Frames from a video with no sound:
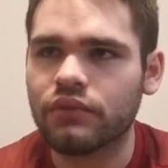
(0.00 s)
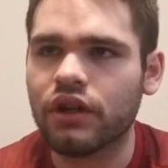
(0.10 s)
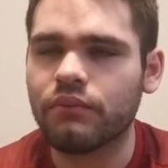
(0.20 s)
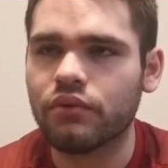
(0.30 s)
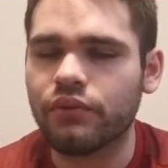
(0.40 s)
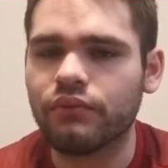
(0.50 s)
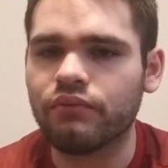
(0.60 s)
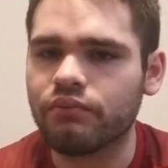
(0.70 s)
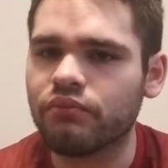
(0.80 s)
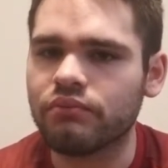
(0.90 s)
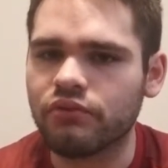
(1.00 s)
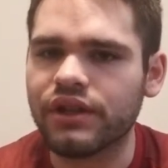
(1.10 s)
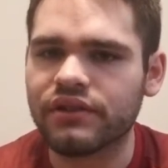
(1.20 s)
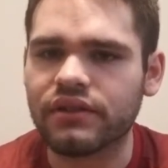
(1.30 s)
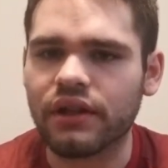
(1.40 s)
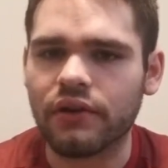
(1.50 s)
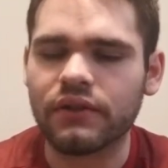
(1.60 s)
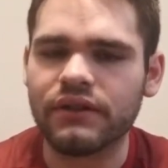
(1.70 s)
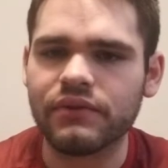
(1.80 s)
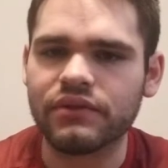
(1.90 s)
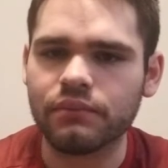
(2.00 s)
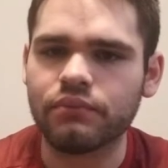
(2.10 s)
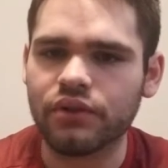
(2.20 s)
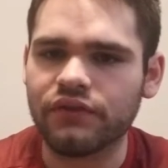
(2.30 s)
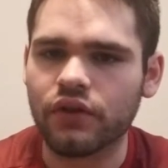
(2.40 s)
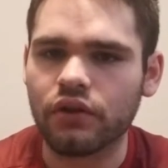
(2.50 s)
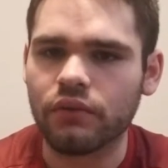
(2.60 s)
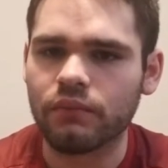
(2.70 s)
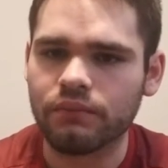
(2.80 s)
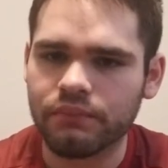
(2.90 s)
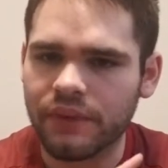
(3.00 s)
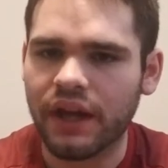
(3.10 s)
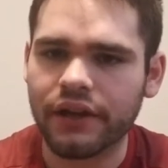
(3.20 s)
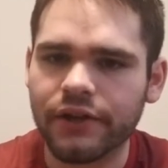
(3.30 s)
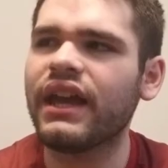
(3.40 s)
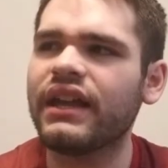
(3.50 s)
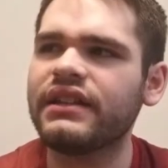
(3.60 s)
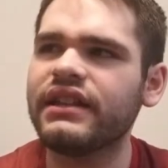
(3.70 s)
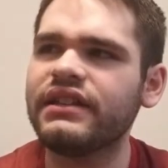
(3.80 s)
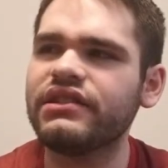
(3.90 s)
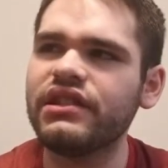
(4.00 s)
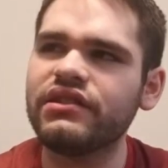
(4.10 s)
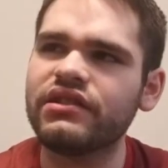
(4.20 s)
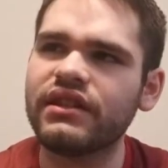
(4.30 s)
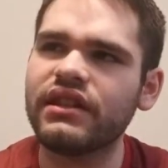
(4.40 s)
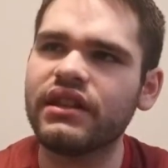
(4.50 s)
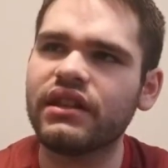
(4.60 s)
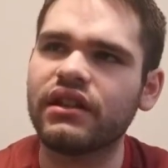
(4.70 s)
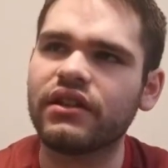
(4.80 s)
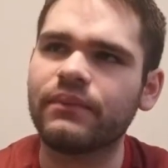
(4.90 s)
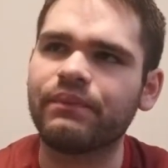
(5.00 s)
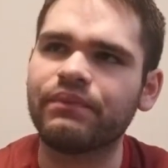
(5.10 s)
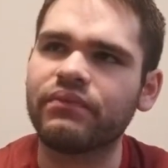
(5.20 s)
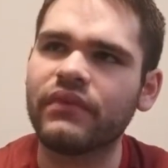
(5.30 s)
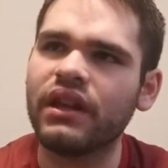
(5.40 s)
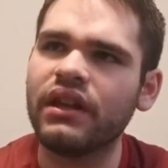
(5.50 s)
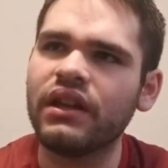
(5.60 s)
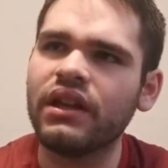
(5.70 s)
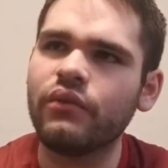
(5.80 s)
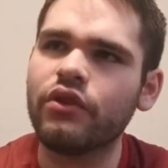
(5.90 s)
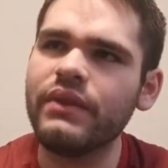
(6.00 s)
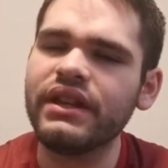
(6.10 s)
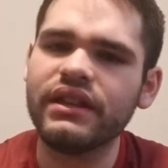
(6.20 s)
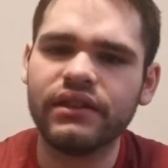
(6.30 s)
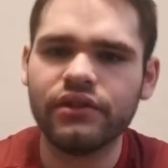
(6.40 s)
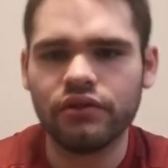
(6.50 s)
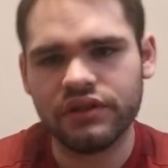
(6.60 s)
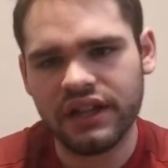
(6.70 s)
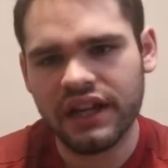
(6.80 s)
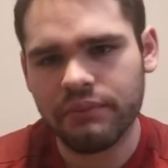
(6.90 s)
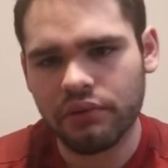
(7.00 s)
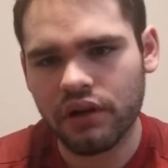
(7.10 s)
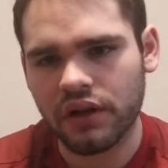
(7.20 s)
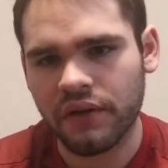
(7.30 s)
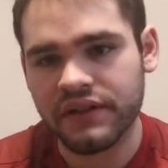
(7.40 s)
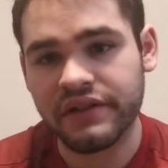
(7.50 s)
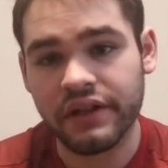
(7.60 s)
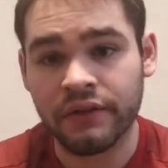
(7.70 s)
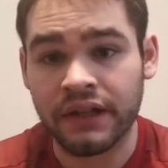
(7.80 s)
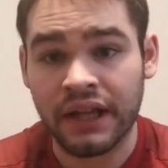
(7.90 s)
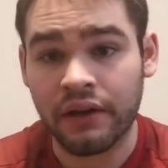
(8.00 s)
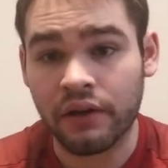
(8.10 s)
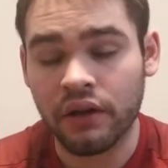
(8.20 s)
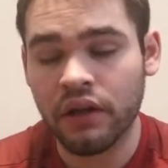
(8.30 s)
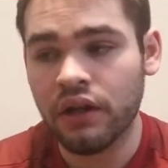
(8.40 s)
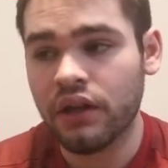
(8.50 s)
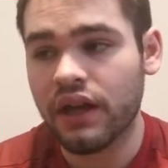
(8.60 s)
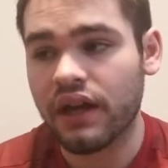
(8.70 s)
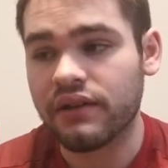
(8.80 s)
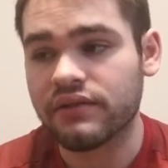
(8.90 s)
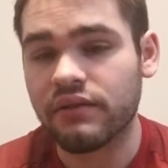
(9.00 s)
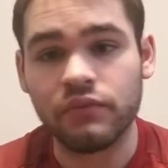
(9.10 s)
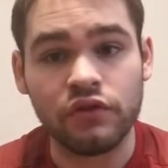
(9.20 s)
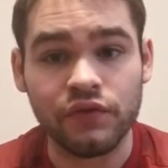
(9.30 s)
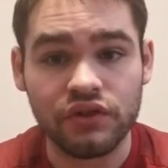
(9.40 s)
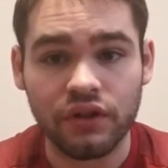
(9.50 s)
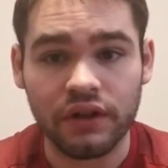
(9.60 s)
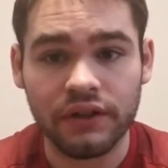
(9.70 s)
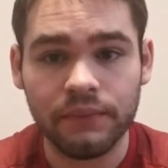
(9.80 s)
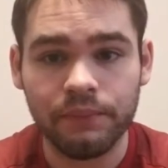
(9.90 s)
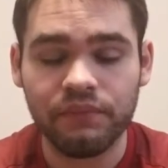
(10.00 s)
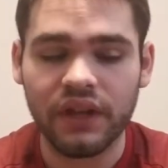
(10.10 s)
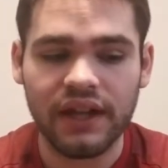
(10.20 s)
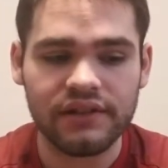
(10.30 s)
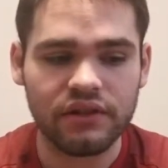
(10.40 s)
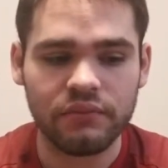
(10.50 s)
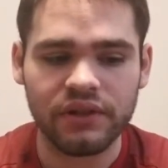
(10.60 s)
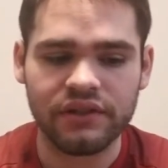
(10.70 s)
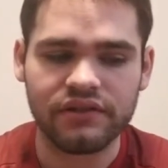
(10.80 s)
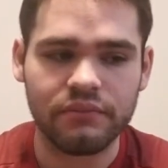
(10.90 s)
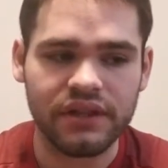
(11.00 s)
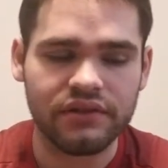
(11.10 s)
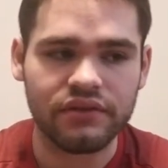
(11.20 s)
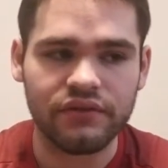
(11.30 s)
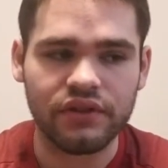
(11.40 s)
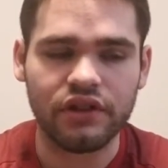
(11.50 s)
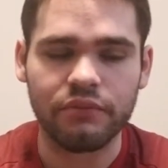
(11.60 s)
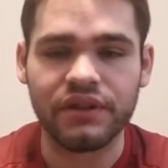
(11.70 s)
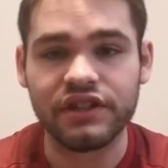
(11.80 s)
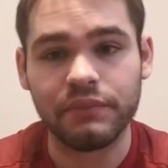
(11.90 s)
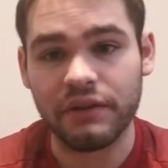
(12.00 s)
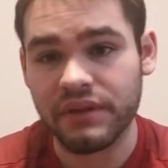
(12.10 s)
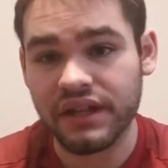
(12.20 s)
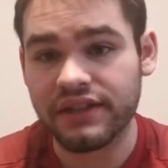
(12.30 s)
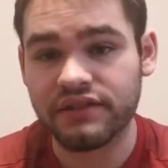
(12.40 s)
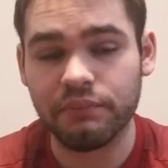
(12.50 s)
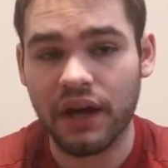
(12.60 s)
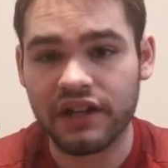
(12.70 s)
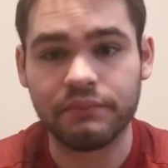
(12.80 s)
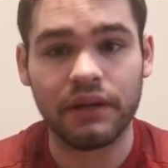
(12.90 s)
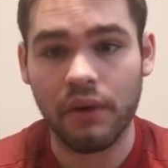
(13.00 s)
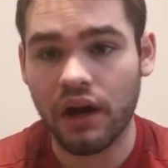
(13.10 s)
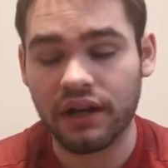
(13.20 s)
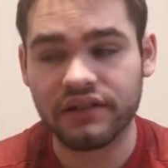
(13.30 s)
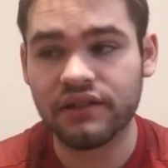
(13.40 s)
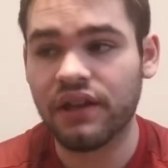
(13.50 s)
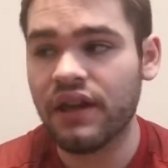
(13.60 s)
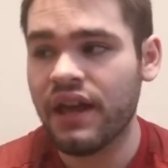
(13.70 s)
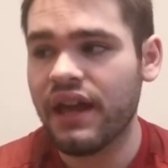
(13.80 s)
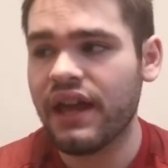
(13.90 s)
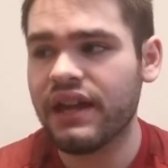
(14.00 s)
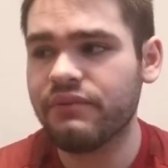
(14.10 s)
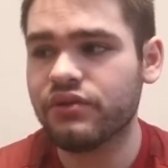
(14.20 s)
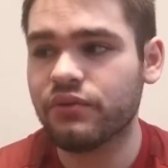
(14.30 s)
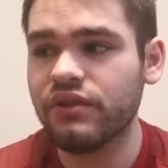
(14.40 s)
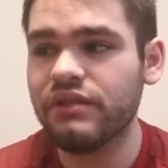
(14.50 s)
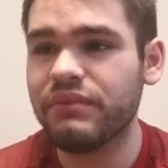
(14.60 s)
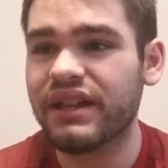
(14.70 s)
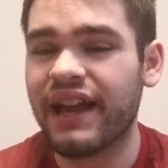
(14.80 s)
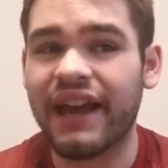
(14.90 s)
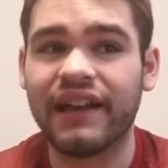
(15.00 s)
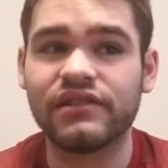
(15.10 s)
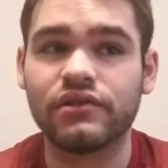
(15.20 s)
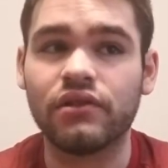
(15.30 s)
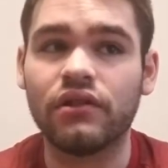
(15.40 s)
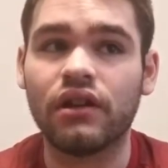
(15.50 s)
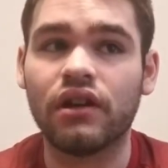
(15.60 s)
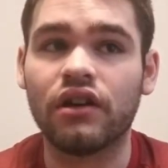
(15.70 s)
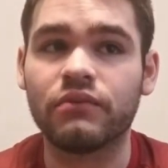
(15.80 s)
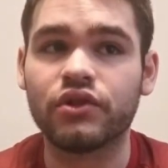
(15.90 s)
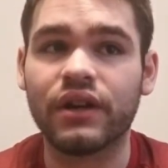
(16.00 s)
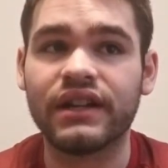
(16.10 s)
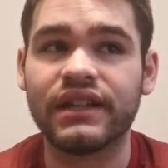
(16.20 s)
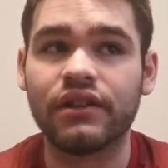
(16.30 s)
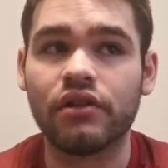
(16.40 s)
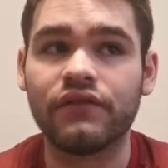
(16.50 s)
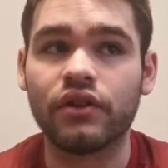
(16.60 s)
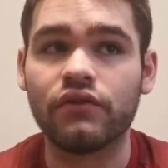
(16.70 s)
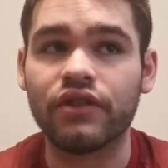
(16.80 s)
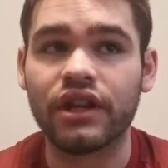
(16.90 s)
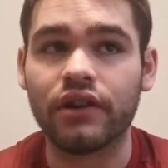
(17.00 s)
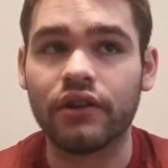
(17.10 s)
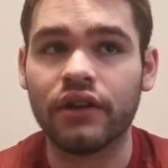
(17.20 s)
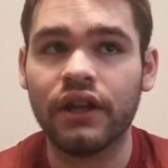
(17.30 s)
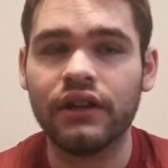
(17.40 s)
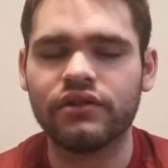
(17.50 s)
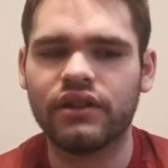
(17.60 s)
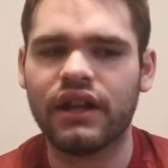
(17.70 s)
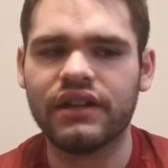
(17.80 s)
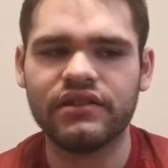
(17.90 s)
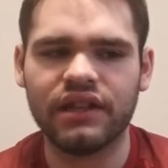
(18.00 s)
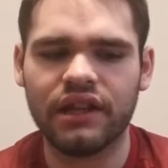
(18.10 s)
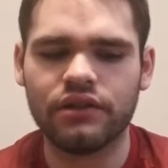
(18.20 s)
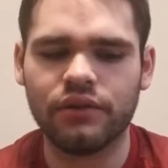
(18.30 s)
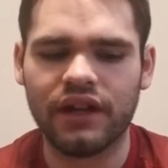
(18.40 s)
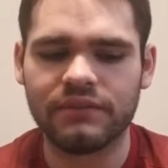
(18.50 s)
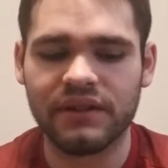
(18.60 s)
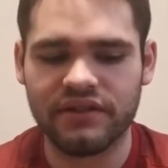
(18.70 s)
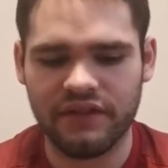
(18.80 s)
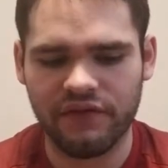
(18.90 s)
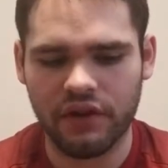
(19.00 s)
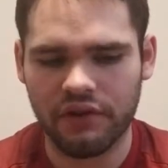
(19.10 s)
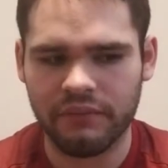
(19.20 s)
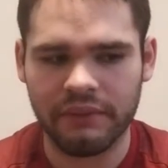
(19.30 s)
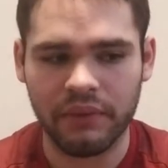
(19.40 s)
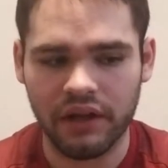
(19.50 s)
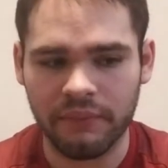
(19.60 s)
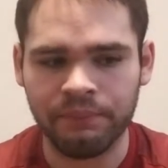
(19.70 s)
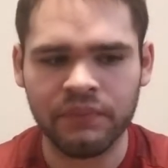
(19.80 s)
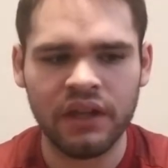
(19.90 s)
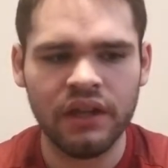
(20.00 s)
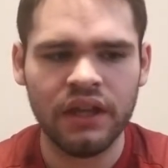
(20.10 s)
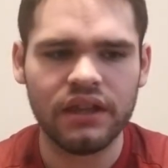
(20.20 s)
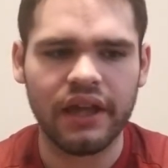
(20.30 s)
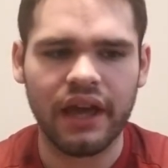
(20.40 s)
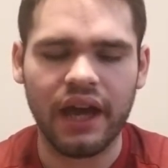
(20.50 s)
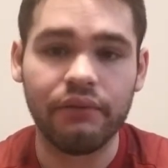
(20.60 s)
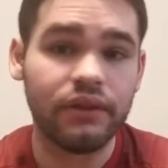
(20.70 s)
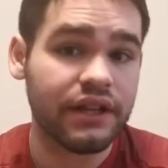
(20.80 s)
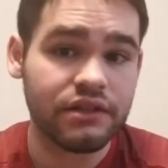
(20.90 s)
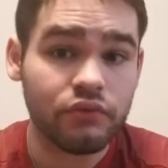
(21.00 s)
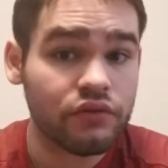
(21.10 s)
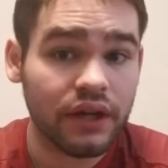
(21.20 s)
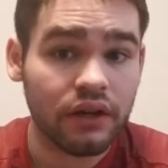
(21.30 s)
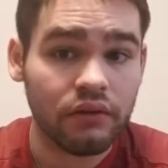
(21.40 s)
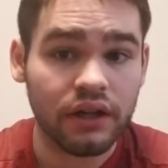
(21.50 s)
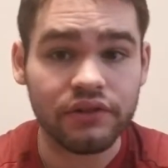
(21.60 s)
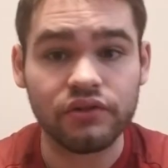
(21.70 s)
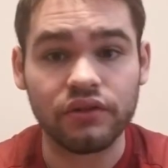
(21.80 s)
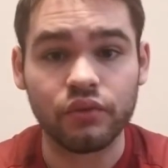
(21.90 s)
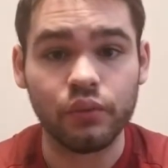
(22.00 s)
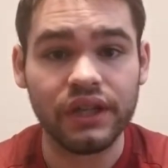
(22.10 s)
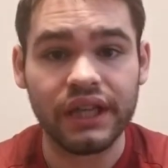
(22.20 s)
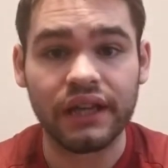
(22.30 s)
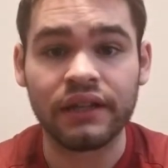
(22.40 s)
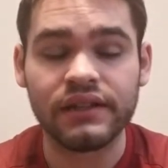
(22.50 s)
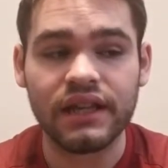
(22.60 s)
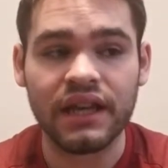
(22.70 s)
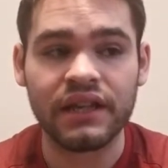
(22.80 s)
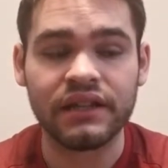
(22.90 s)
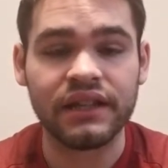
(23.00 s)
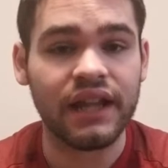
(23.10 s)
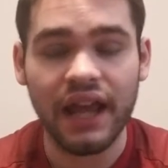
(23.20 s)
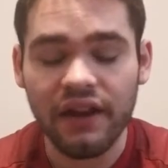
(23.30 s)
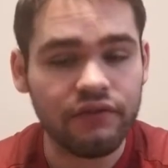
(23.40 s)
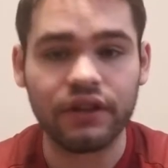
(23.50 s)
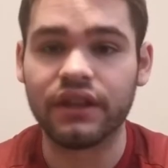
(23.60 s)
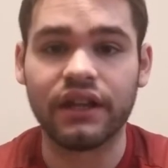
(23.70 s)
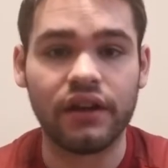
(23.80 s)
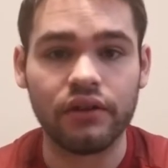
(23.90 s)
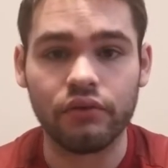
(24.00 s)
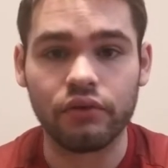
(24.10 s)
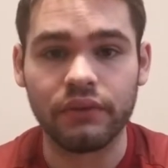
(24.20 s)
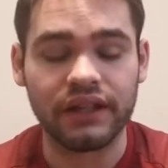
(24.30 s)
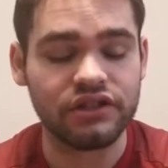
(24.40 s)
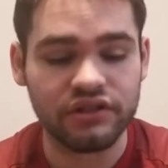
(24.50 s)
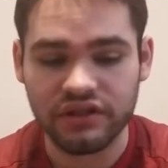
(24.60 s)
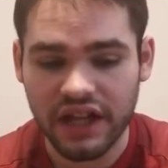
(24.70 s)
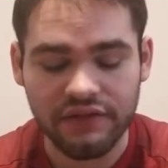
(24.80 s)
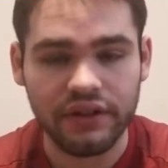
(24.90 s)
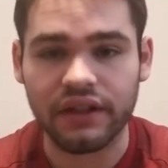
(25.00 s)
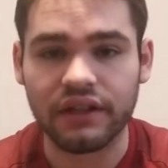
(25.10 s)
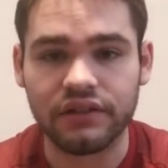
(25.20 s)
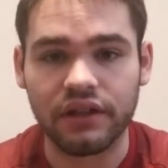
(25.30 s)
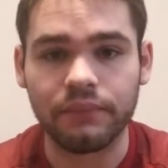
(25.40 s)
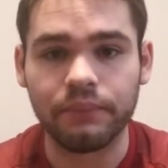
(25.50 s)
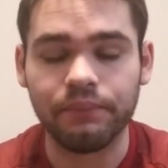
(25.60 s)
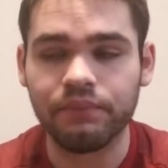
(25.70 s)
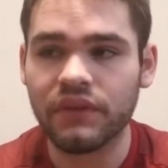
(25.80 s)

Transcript: couple weeks ago. It was pretty far back, and it just um we're making little tiny progress here and there as the move started. Like I started bringing some pieces over here, piece by piece, box by box, and it was really big hassle um, trying to get all of it over here. So then I decided to ask my stepfather and my mom that I would like to move out on a certain weekend and get everything out of the room, like just everything done.